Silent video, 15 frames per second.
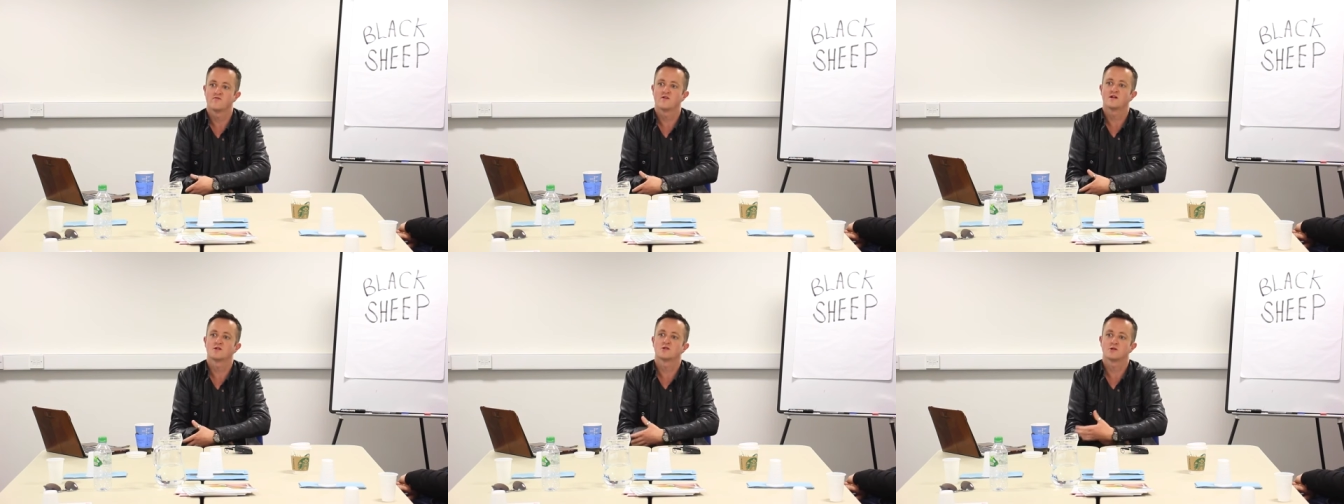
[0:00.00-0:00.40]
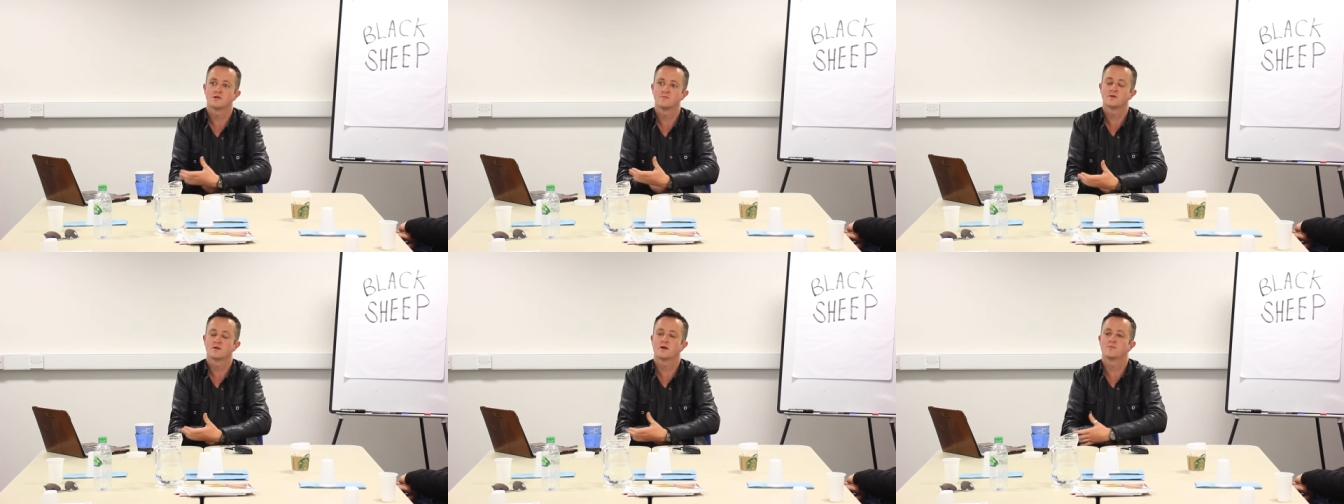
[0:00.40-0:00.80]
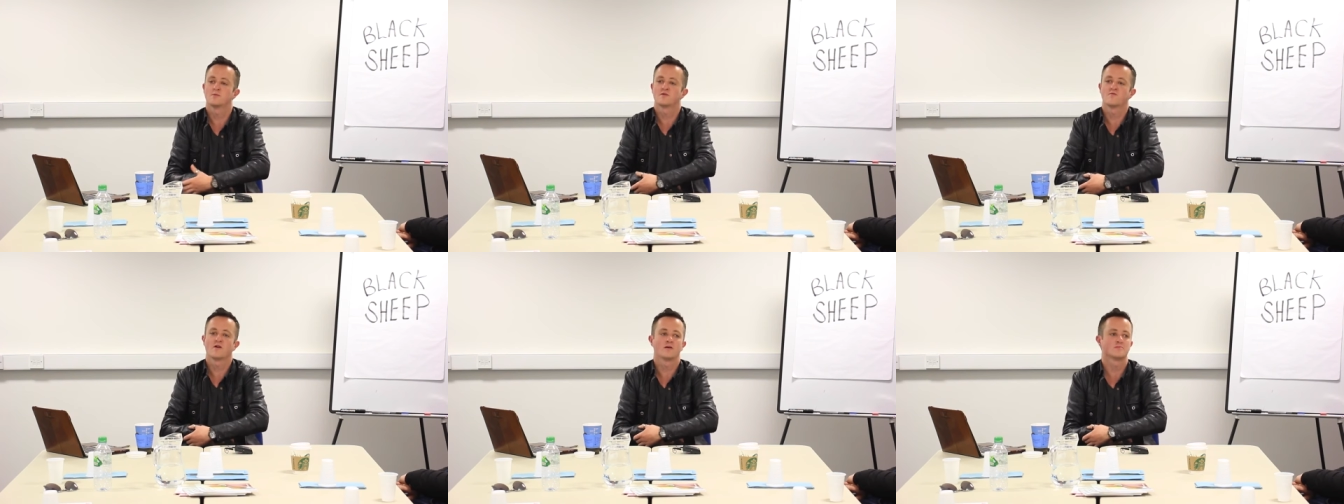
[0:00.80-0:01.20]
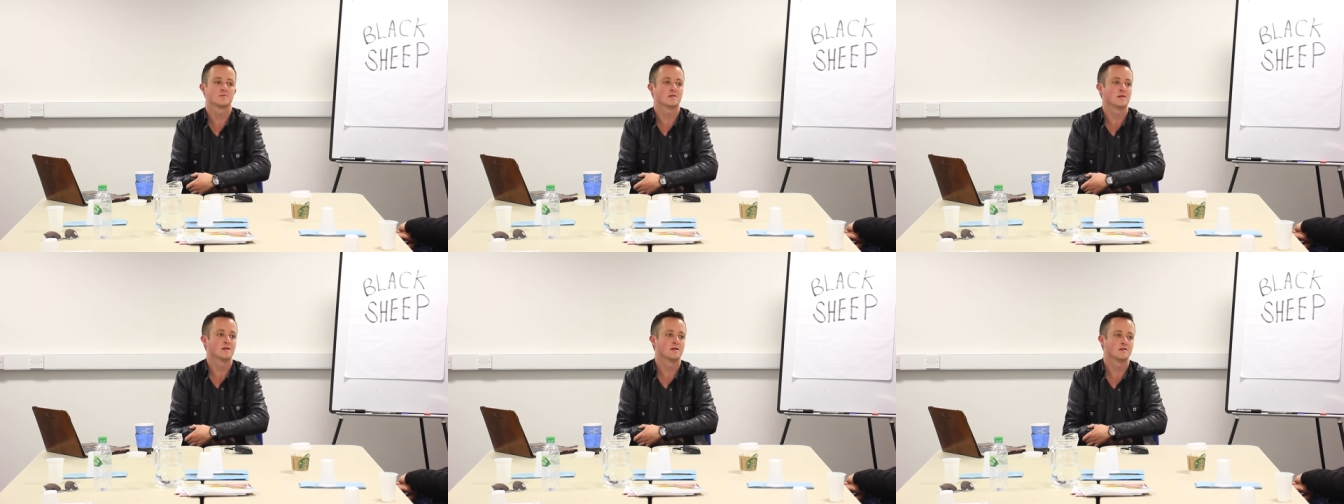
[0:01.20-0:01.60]
eventually becoming
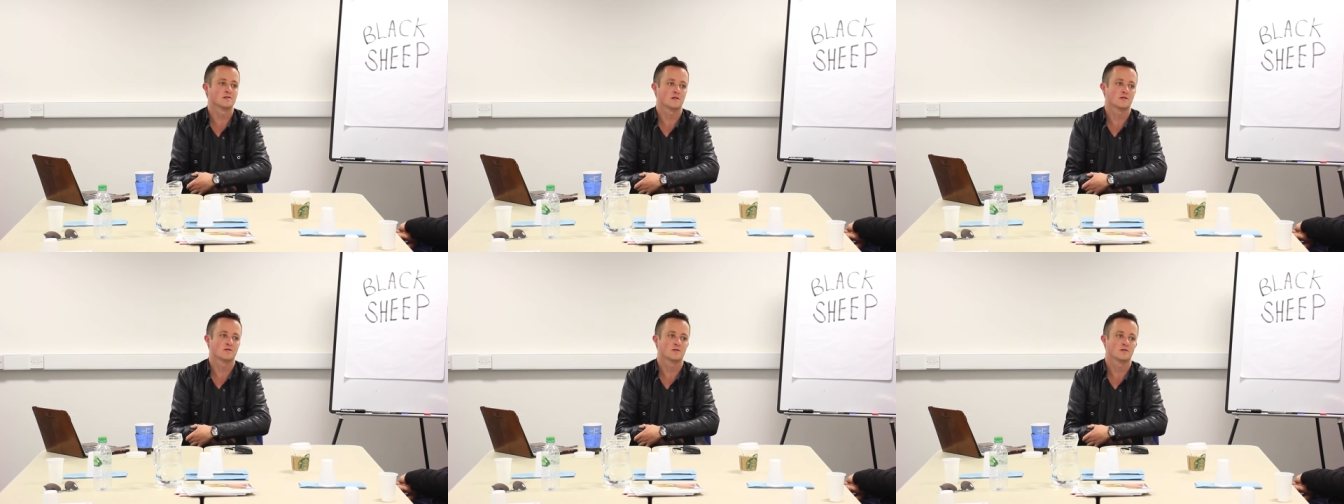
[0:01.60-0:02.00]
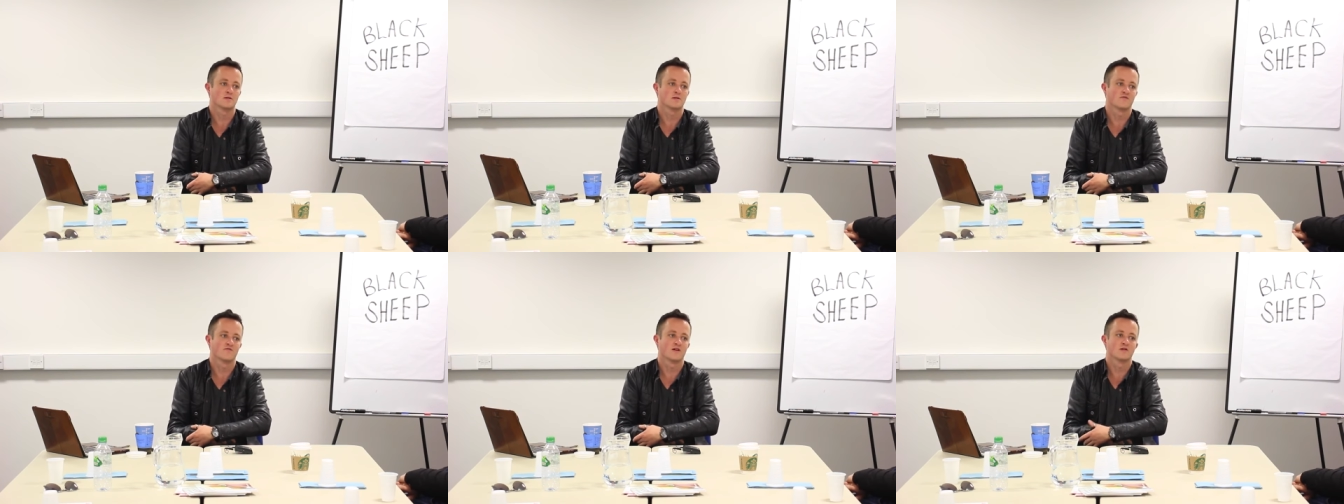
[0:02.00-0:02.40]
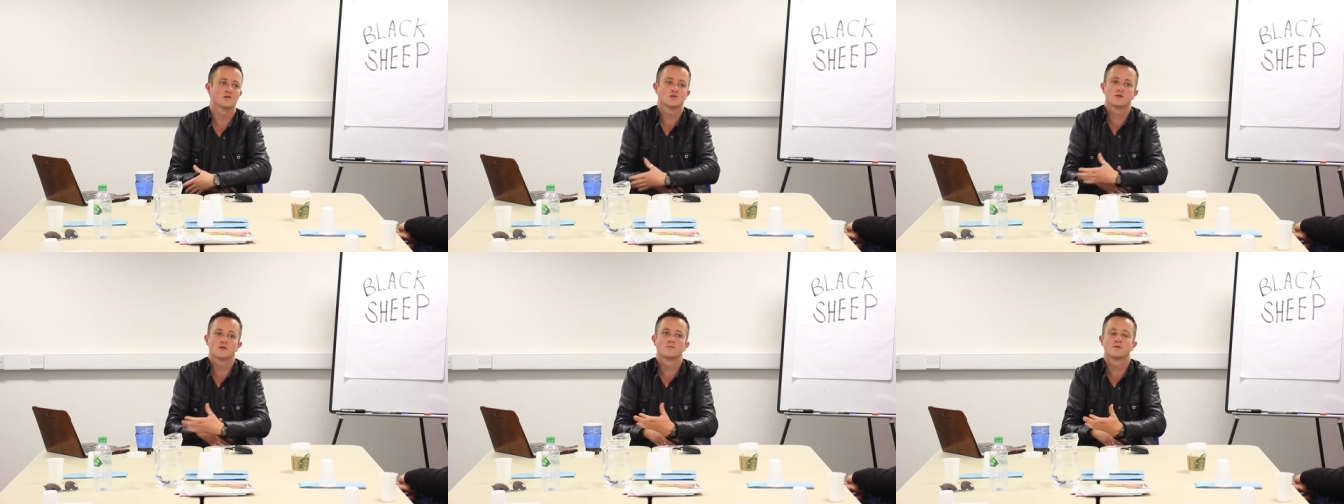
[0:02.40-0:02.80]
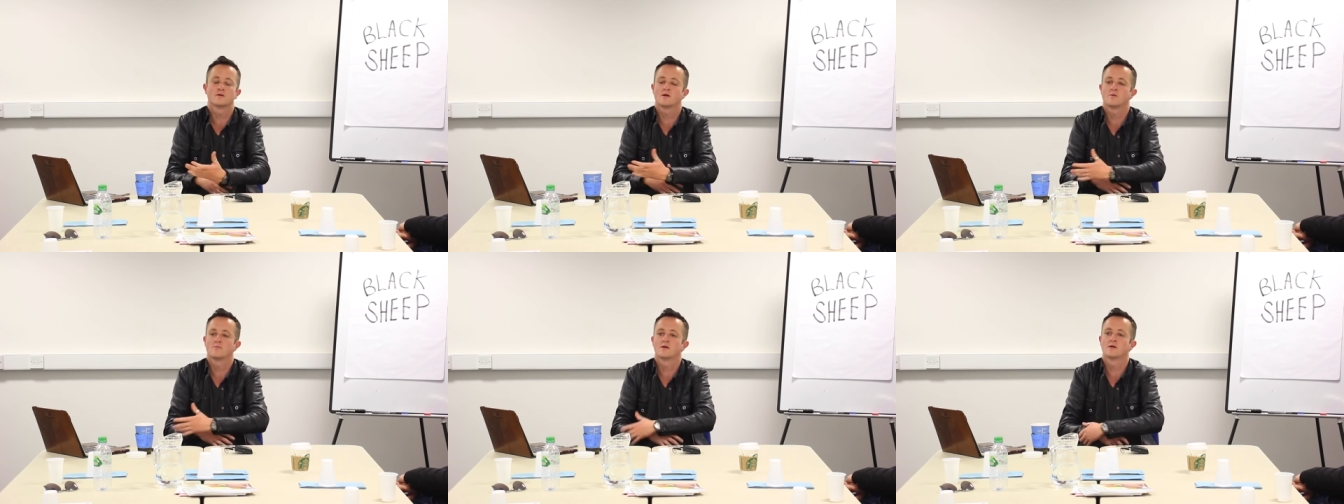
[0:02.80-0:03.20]
Ramsay in his kitchen, eventually
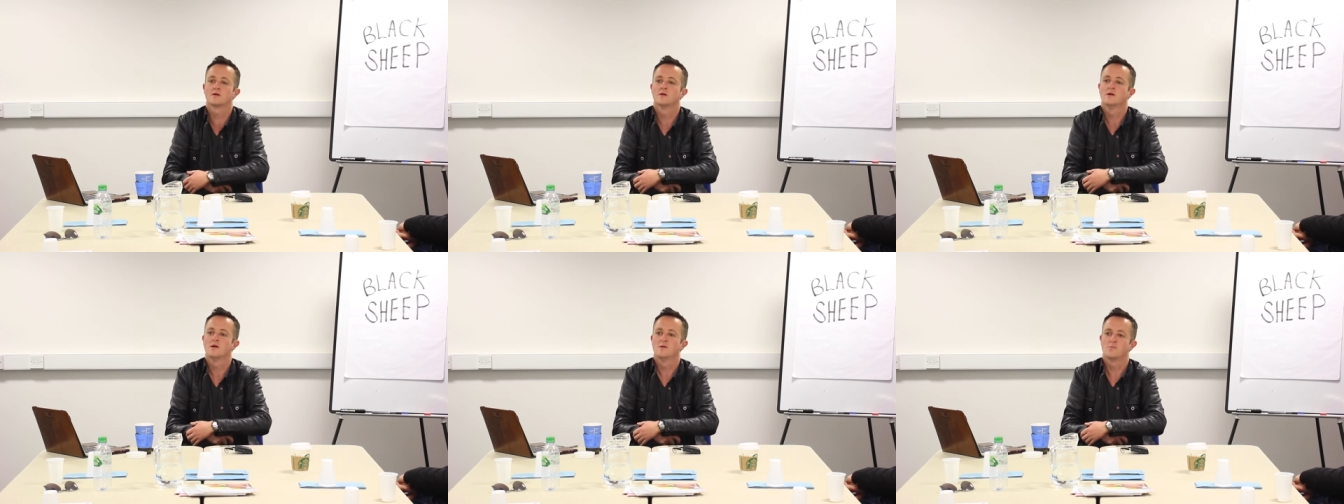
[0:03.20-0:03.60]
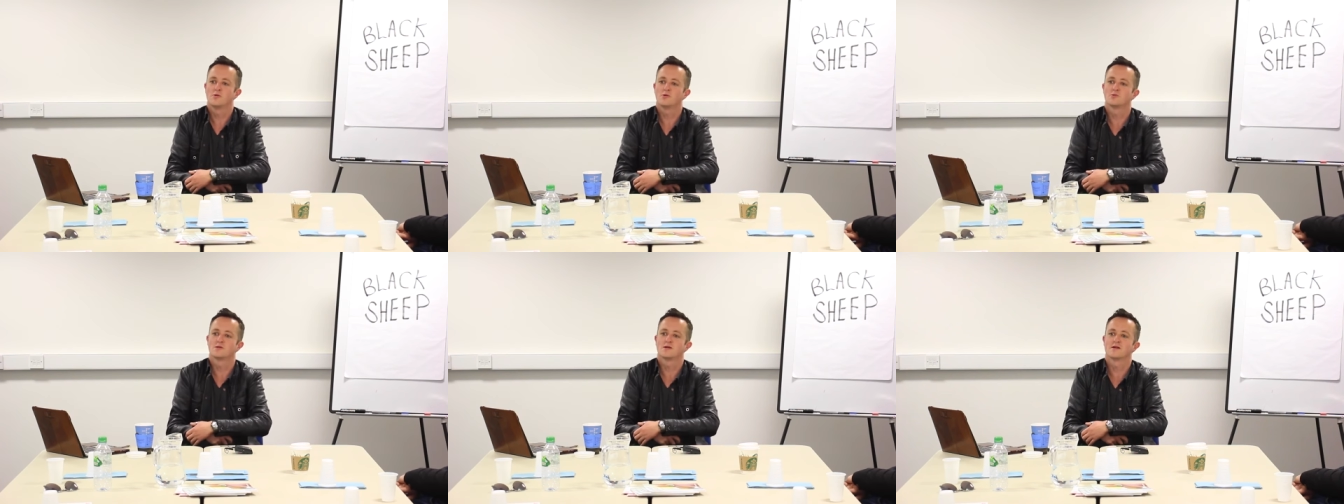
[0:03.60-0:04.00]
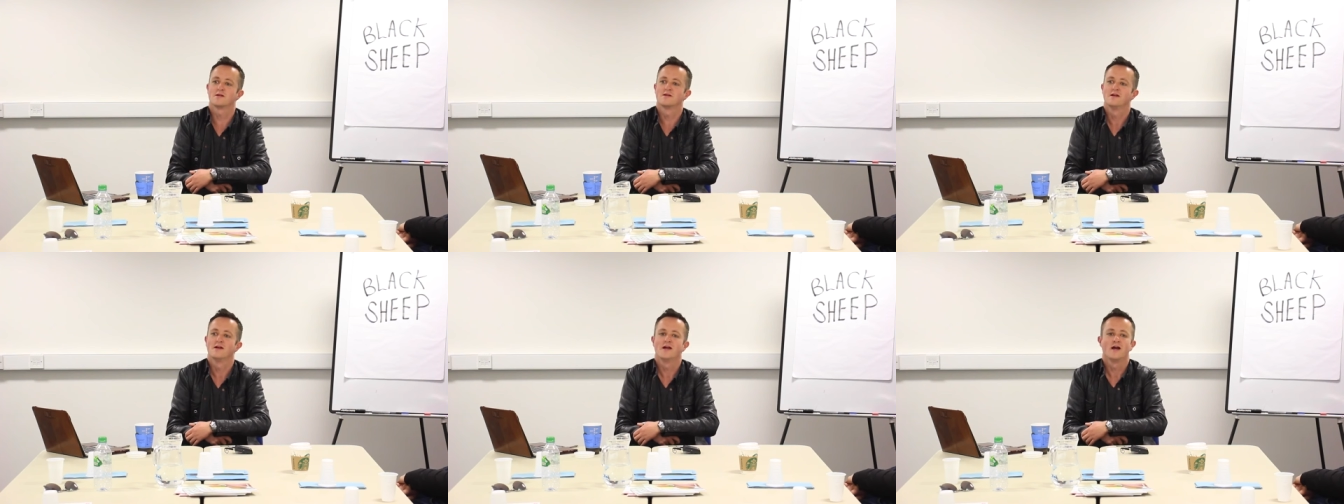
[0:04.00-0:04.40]
becoming Putin